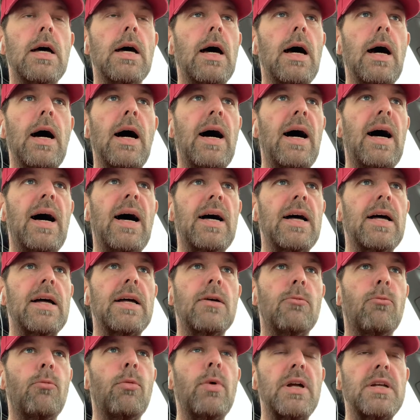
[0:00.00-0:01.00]
I
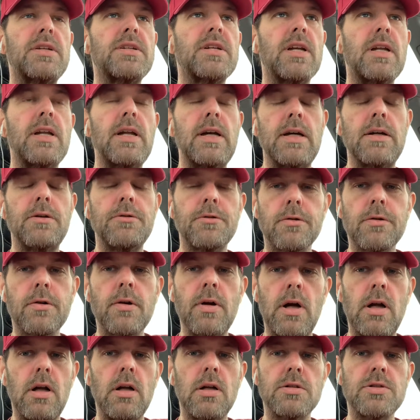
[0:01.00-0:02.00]
went to the
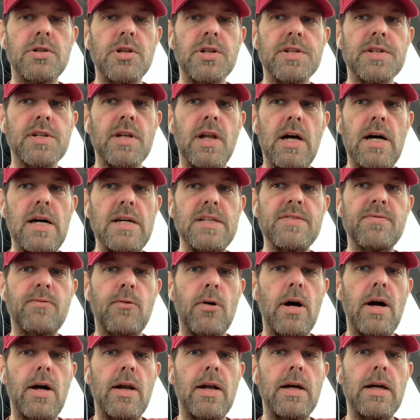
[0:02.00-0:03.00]
endocrinologist last
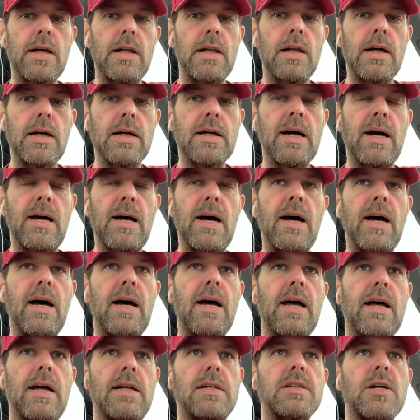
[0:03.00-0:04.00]
Friday, like I
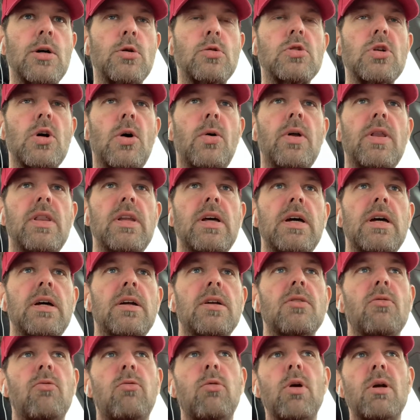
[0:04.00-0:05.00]
had told y'all in the
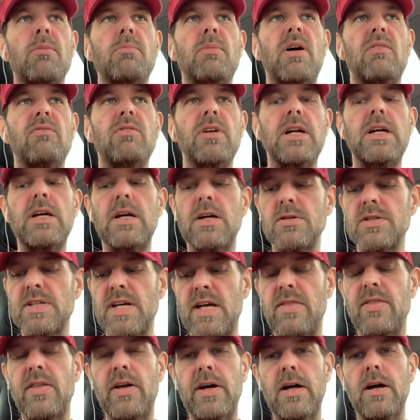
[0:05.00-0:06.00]
end of one of my videos, I
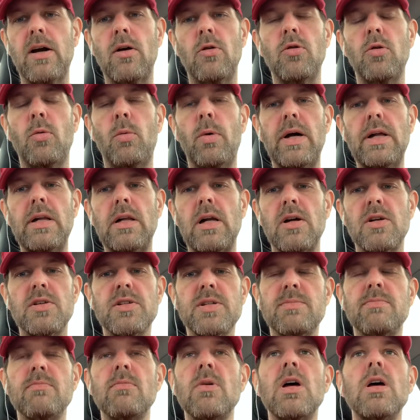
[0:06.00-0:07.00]
think, on the weight
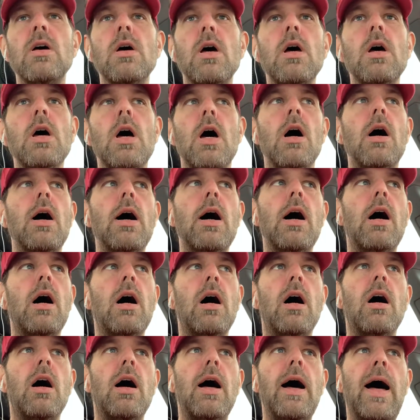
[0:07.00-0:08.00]
loss.
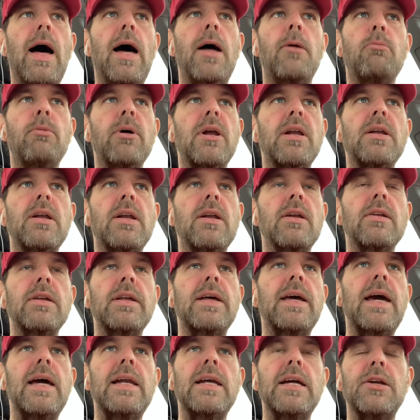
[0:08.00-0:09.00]
I had been
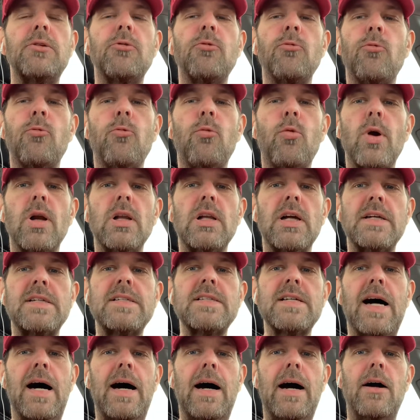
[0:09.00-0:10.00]
getting really
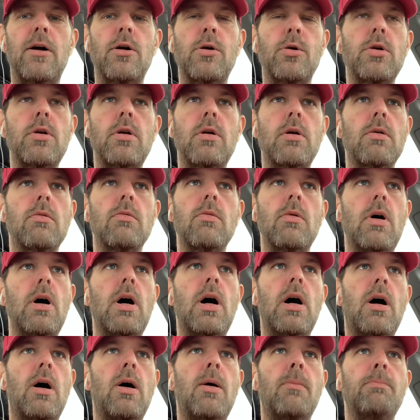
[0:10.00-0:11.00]
tired.
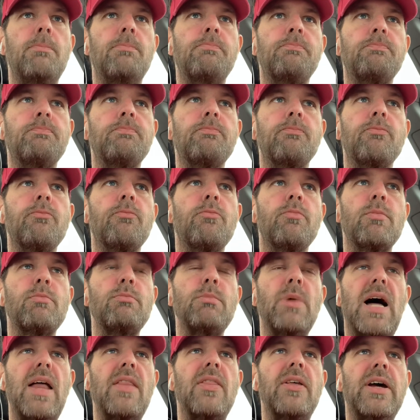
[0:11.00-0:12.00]
Um,
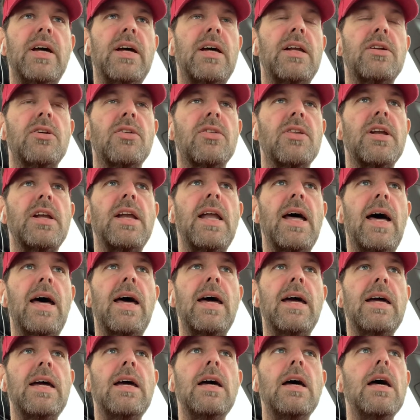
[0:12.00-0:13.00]
by the end of the
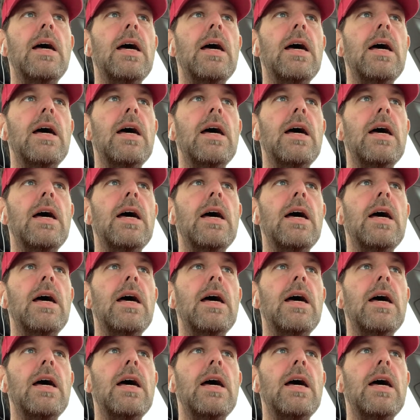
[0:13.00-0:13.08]
day,